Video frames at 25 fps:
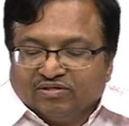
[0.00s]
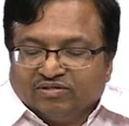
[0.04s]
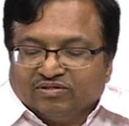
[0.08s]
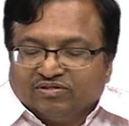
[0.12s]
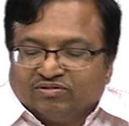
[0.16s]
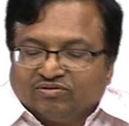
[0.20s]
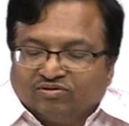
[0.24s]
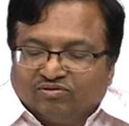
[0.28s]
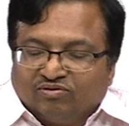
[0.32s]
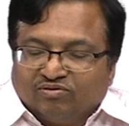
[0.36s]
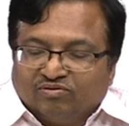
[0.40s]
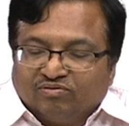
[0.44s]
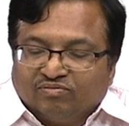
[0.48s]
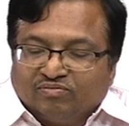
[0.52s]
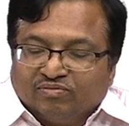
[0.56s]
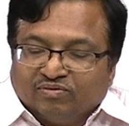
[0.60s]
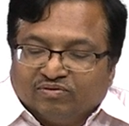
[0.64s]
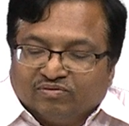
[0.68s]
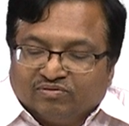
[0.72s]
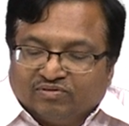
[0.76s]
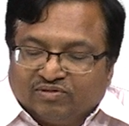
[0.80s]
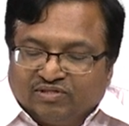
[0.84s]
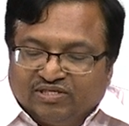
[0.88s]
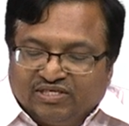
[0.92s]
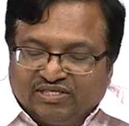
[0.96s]
So,
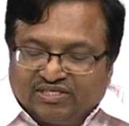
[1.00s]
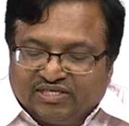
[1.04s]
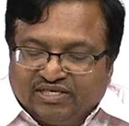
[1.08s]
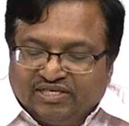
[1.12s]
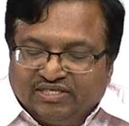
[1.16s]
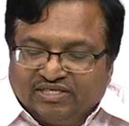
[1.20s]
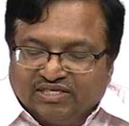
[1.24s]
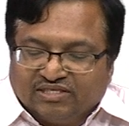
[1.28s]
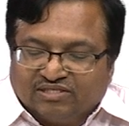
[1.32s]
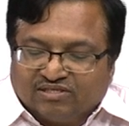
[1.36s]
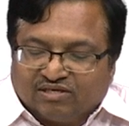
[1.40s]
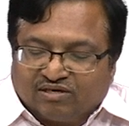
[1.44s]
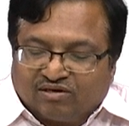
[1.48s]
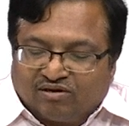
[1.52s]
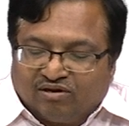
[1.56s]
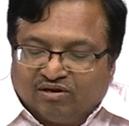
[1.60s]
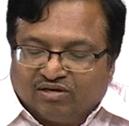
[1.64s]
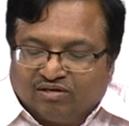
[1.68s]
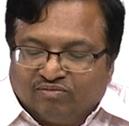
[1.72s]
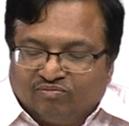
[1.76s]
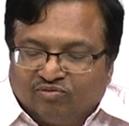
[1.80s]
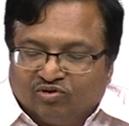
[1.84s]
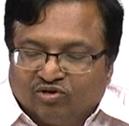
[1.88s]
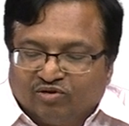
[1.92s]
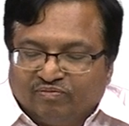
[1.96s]
these regions are
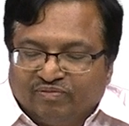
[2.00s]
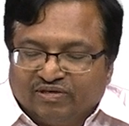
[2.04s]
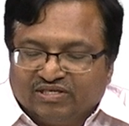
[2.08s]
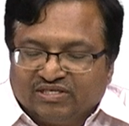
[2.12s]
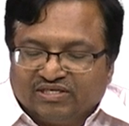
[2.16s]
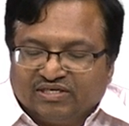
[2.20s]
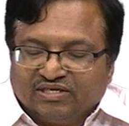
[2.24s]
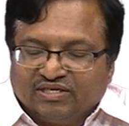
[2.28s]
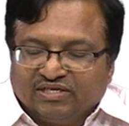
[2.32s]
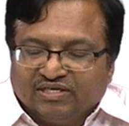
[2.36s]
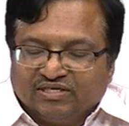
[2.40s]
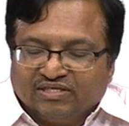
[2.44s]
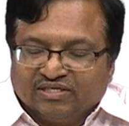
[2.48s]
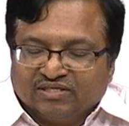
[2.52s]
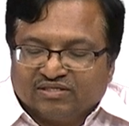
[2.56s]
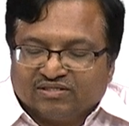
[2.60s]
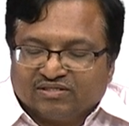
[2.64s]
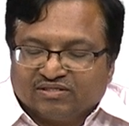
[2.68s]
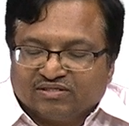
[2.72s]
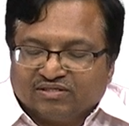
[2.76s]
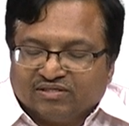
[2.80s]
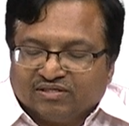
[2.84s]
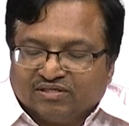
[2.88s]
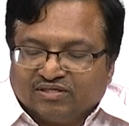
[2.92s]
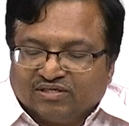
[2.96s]
called the mode mixing
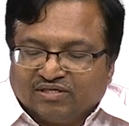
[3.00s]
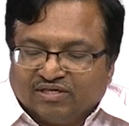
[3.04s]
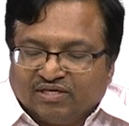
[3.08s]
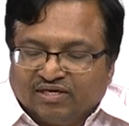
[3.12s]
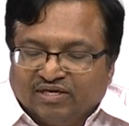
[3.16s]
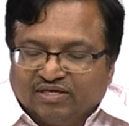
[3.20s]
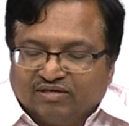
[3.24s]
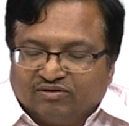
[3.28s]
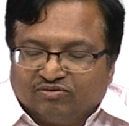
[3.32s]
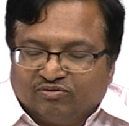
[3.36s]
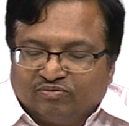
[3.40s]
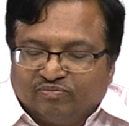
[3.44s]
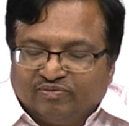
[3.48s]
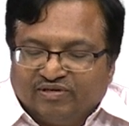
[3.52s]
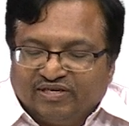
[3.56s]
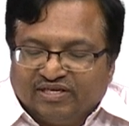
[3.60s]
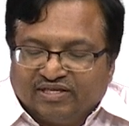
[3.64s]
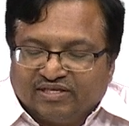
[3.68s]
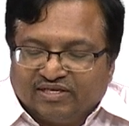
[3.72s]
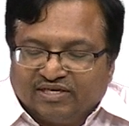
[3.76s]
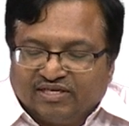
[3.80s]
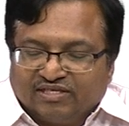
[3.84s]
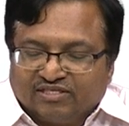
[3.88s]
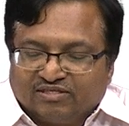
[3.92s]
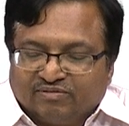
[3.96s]
regions and could be
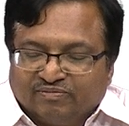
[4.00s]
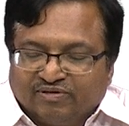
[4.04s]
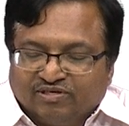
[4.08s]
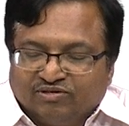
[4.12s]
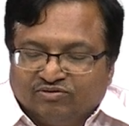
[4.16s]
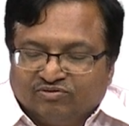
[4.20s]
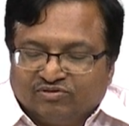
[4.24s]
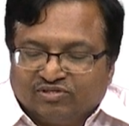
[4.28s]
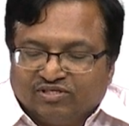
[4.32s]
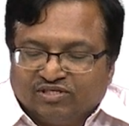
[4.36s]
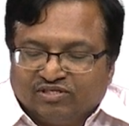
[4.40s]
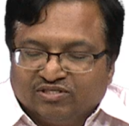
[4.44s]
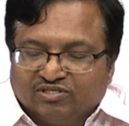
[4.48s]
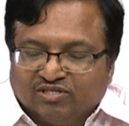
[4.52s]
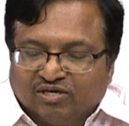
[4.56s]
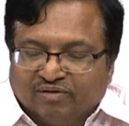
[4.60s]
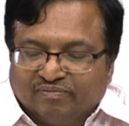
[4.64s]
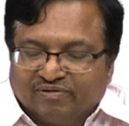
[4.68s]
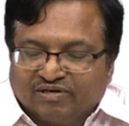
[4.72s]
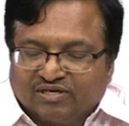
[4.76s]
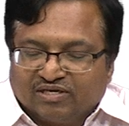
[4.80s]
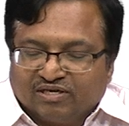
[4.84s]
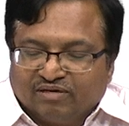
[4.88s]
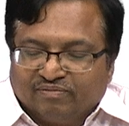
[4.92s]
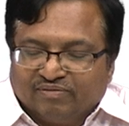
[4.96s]
analyzed by using
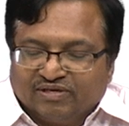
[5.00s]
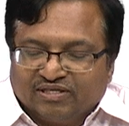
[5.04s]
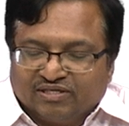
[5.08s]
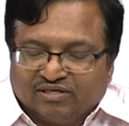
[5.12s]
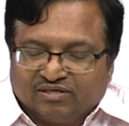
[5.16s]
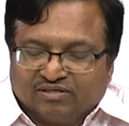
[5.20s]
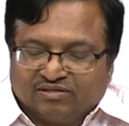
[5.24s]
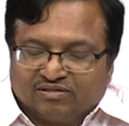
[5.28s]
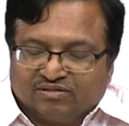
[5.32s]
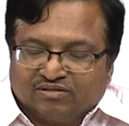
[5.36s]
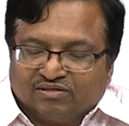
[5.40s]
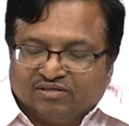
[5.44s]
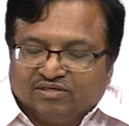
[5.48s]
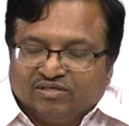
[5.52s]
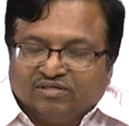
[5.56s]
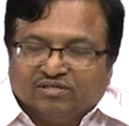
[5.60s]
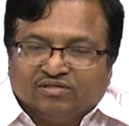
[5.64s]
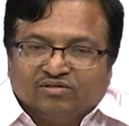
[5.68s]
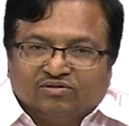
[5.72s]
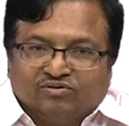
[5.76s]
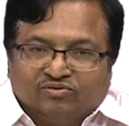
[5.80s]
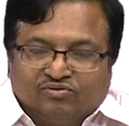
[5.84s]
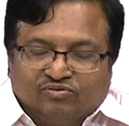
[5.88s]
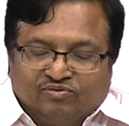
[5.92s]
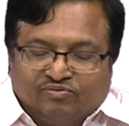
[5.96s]
geometrical methods
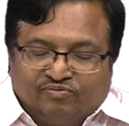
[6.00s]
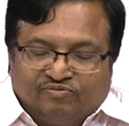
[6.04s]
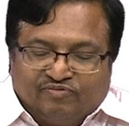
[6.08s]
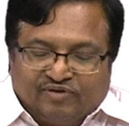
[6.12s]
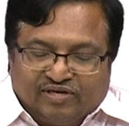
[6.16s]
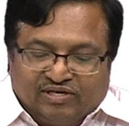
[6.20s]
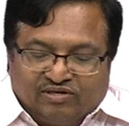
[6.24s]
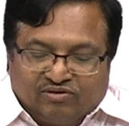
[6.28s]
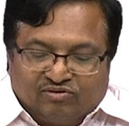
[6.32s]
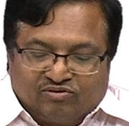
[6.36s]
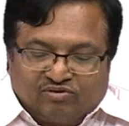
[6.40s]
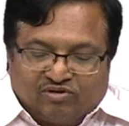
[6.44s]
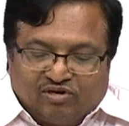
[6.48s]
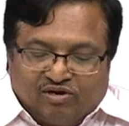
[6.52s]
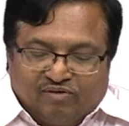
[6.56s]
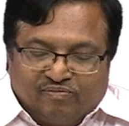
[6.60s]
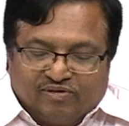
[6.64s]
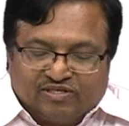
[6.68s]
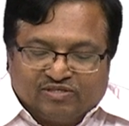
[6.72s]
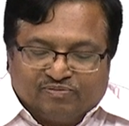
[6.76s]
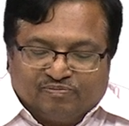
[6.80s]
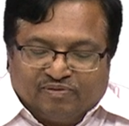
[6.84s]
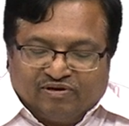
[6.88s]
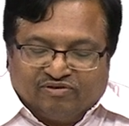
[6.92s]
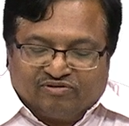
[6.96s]
to find out how
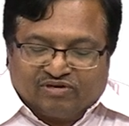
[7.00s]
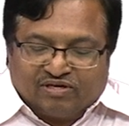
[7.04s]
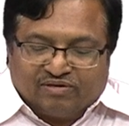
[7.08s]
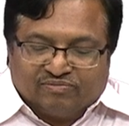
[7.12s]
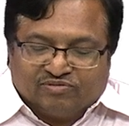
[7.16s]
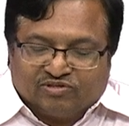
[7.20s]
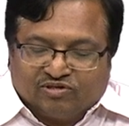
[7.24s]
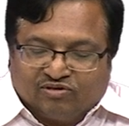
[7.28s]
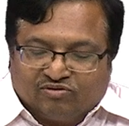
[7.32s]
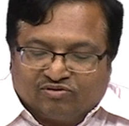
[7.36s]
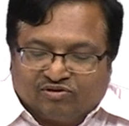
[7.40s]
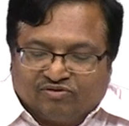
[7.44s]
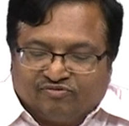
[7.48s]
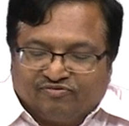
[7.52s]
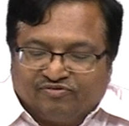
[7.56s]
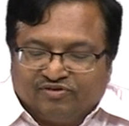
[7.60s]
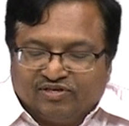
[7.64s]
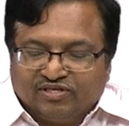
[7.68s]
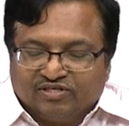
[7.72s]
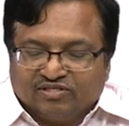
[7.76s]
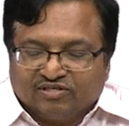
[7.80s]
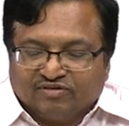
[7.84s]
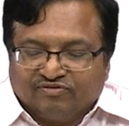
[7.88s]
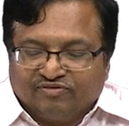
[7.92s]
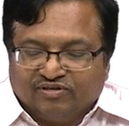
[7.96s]
much power comes out of
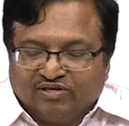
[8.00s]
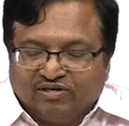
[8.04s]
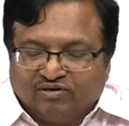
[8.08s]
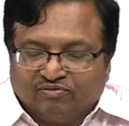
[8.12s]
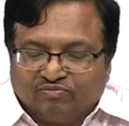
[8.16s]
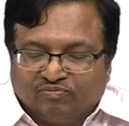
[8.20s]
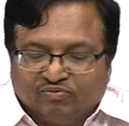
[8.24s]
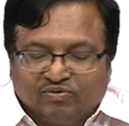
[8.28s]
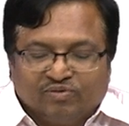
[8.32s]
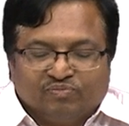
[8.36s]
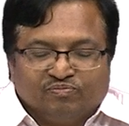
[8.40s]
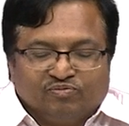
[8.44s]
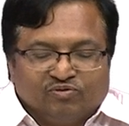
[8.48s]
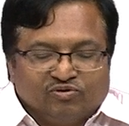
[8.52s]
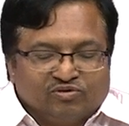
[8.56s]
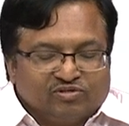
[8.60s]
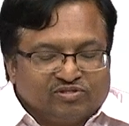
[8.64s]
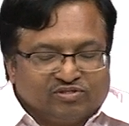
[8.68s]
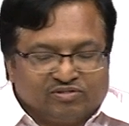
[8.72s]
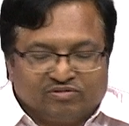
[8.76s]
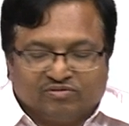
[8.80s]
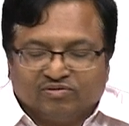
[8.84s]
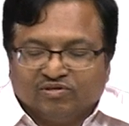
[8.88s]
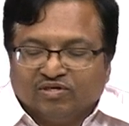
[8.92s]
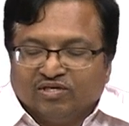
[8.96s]
each of the output
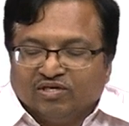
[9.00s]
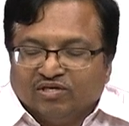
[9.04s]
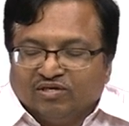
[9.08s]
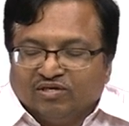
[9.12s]
ports.